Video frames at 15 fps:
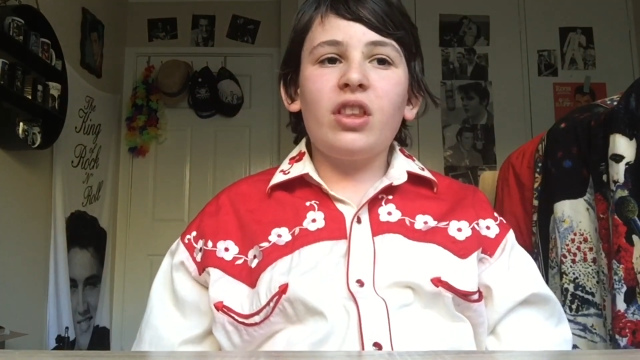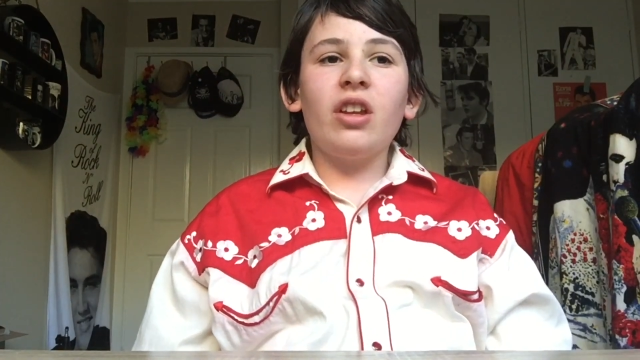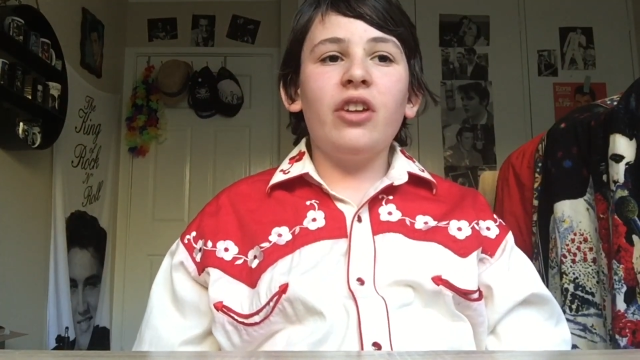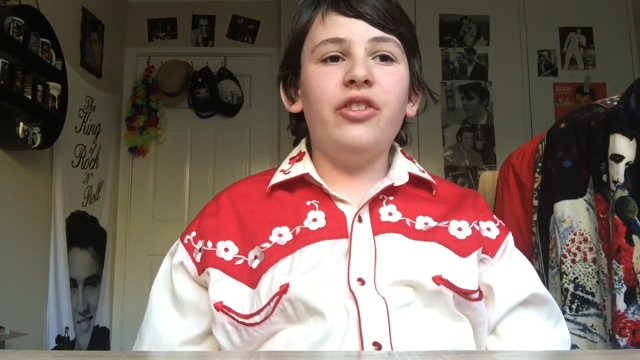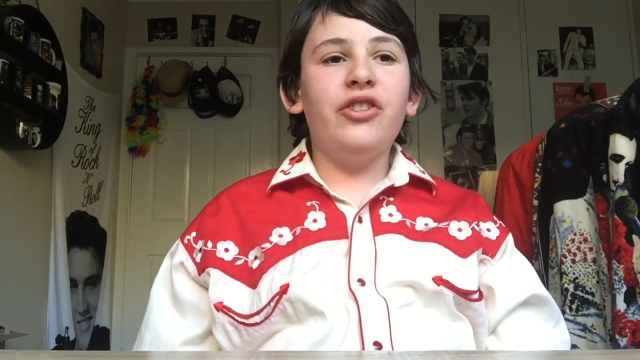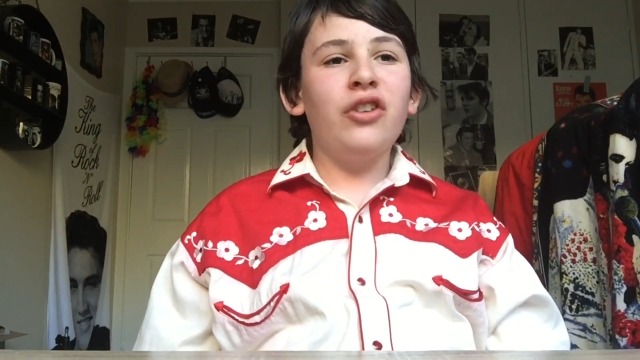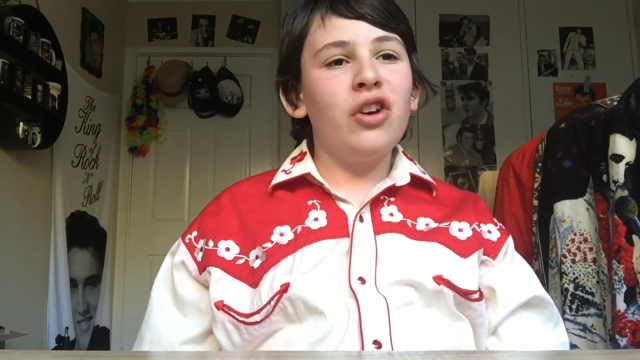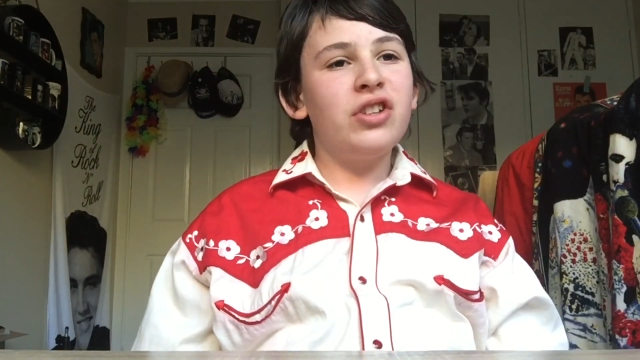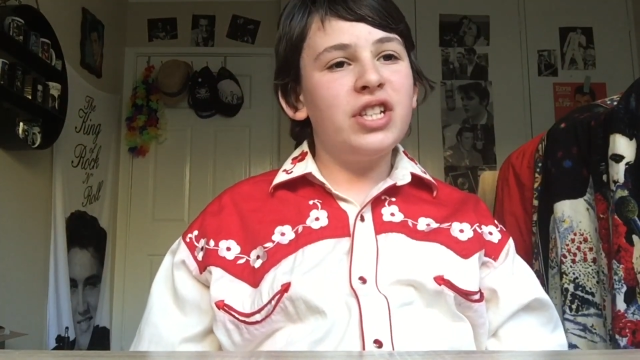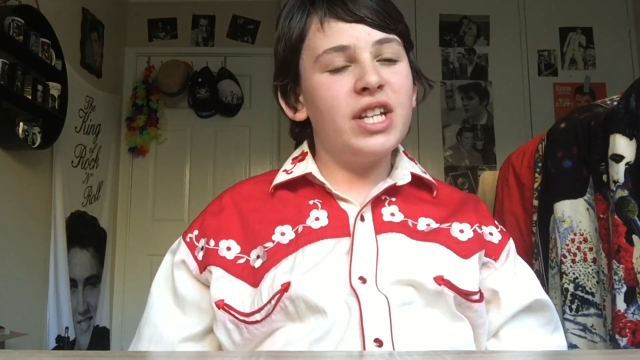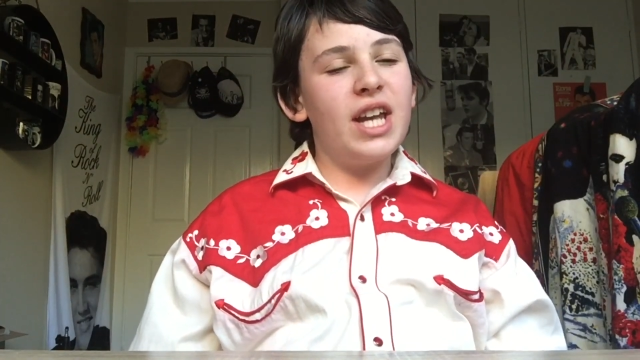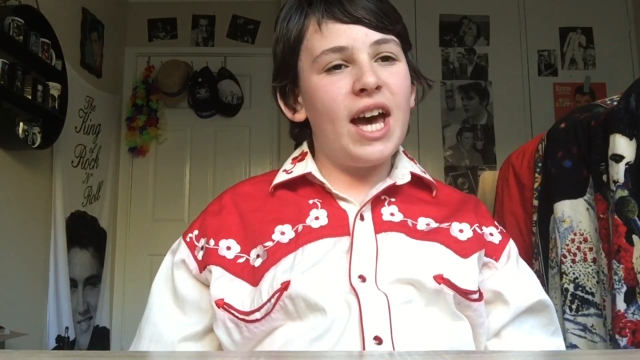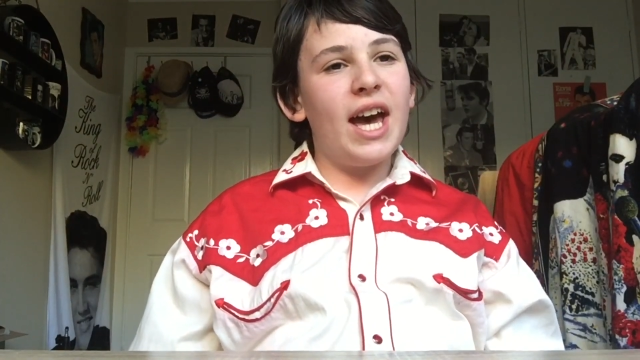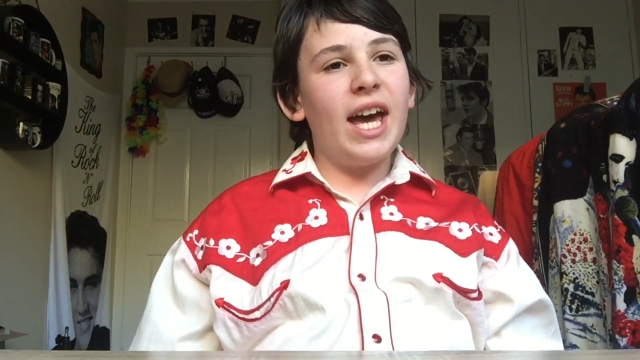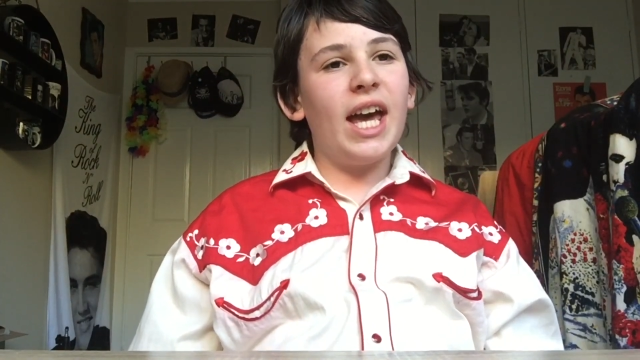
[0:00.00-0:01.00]
So
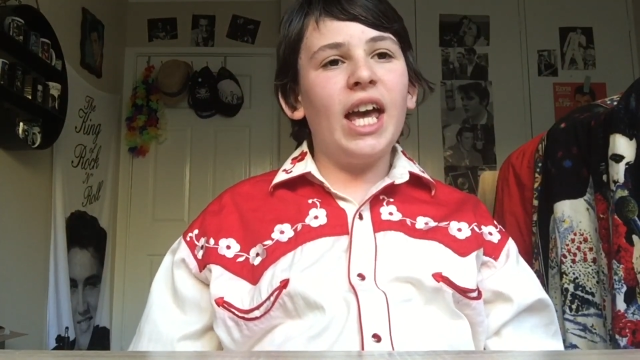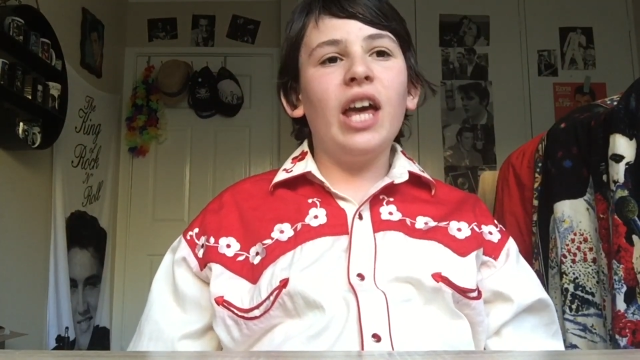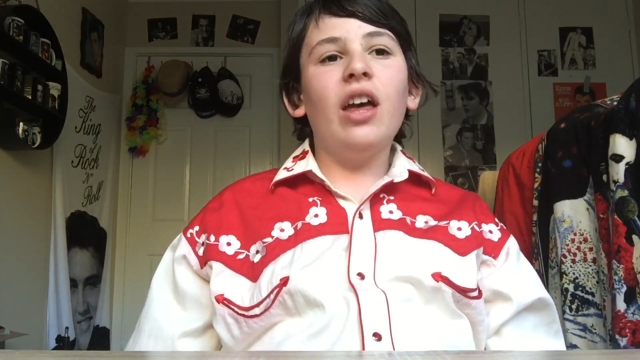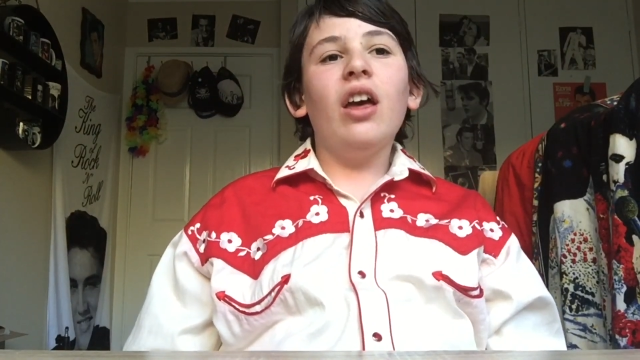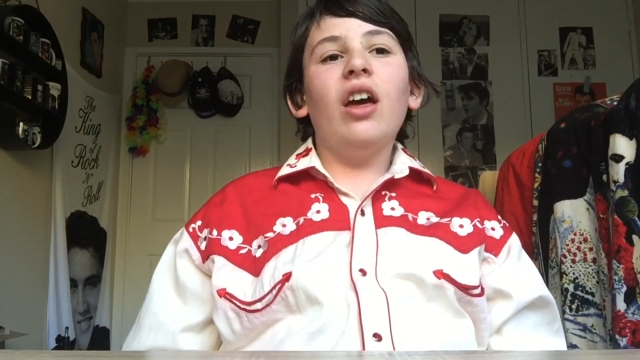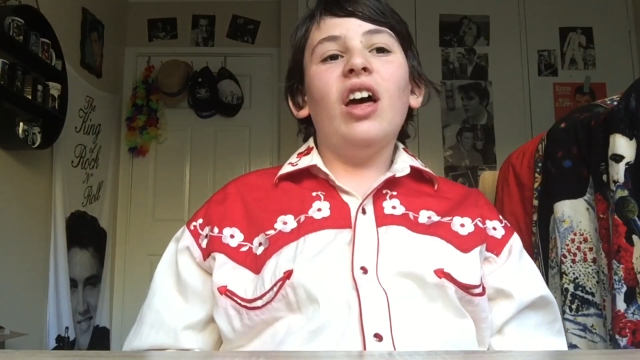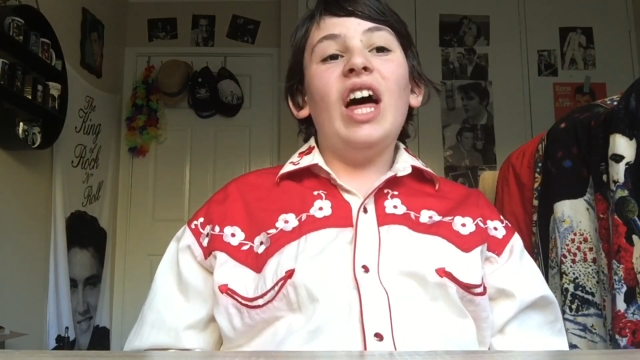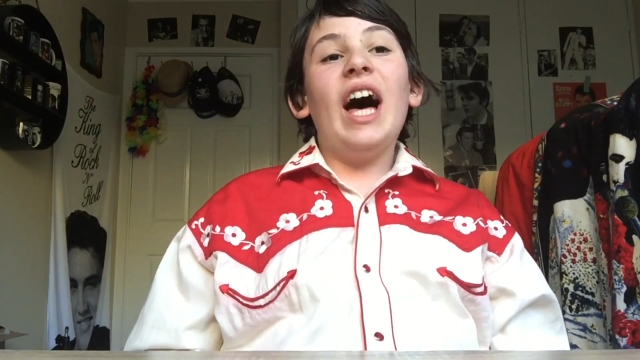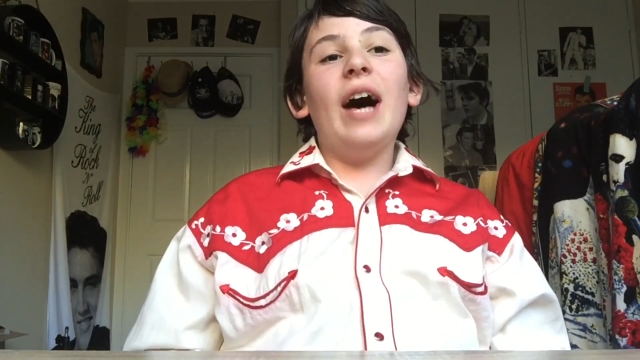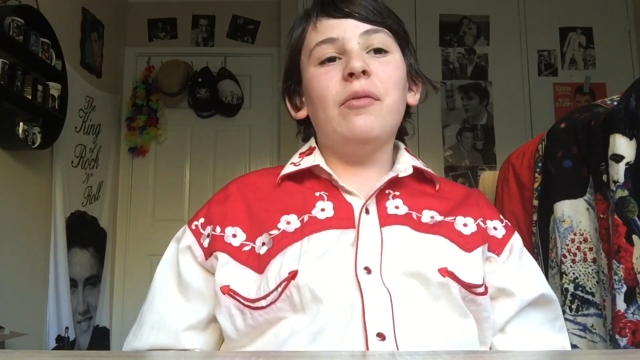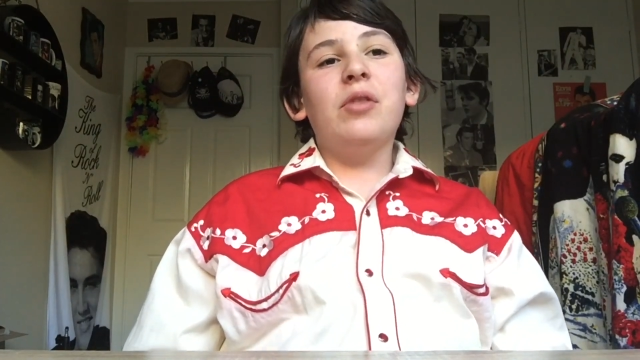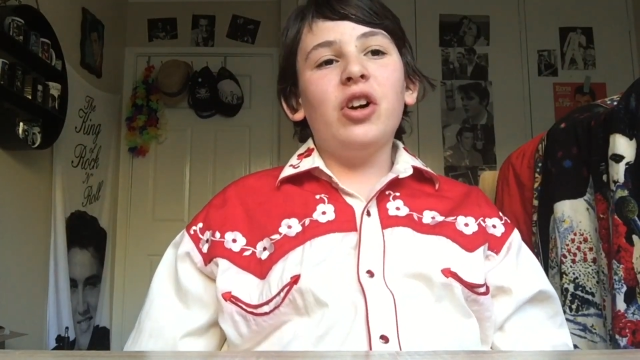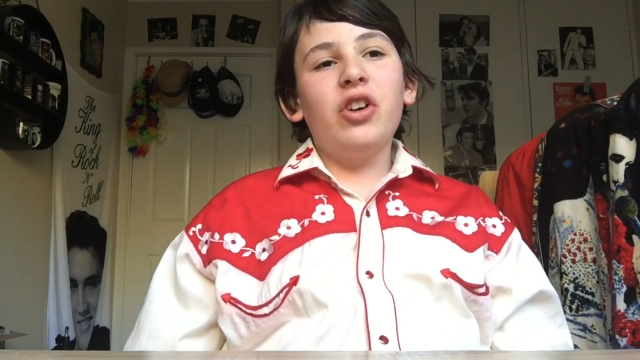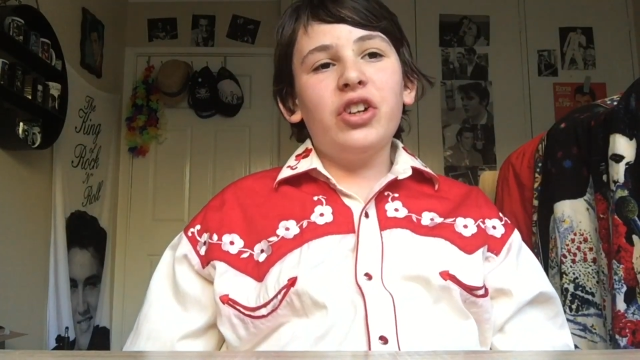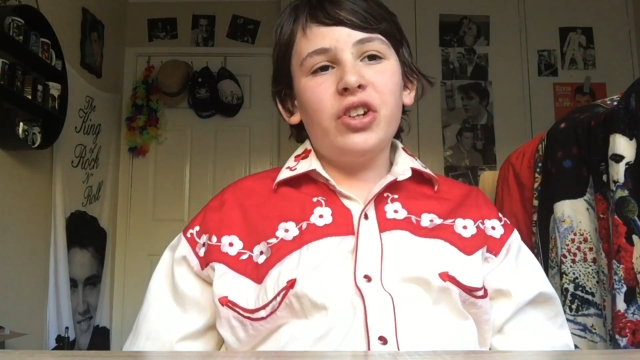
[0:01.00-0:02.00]
today, I'm
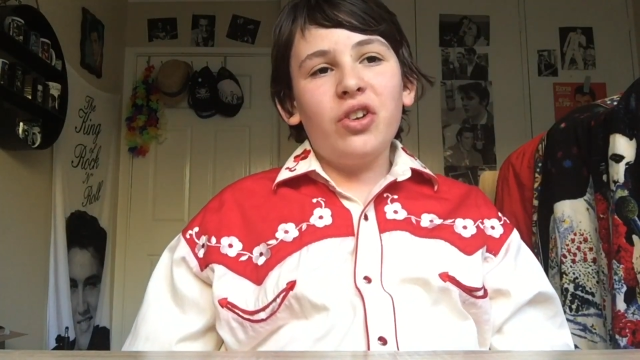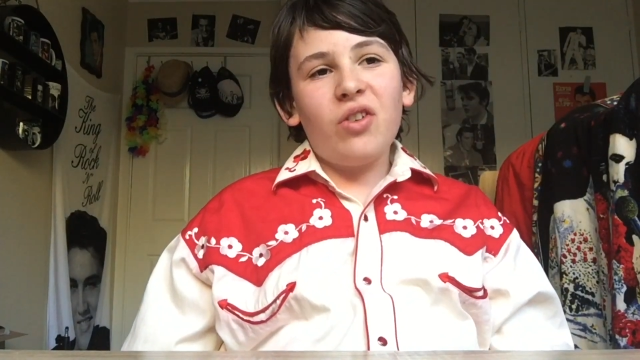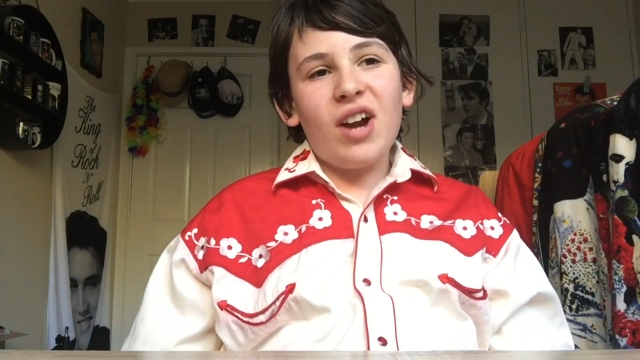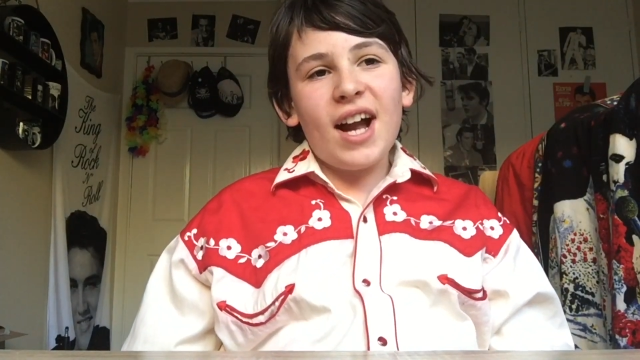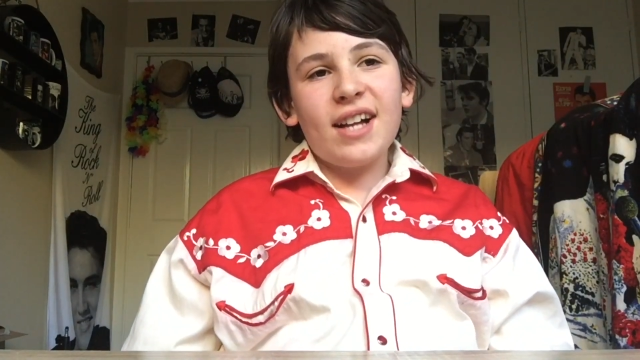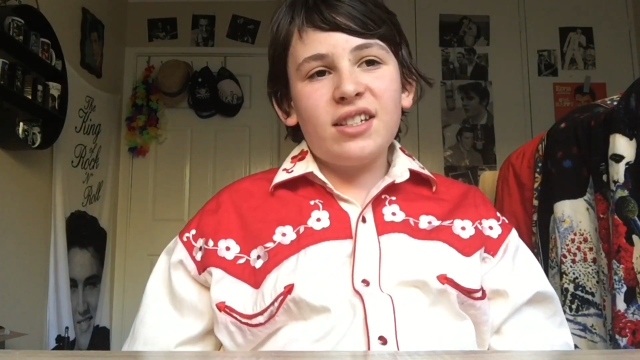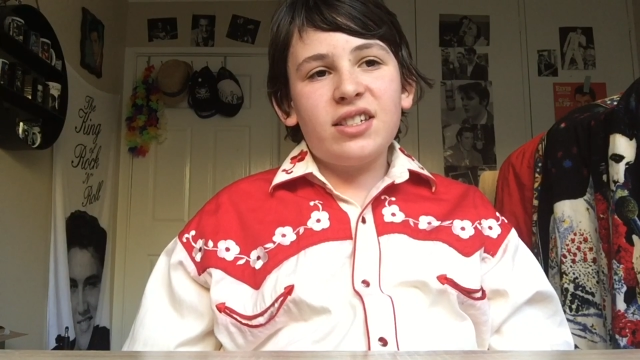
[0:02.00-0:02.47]
going to rank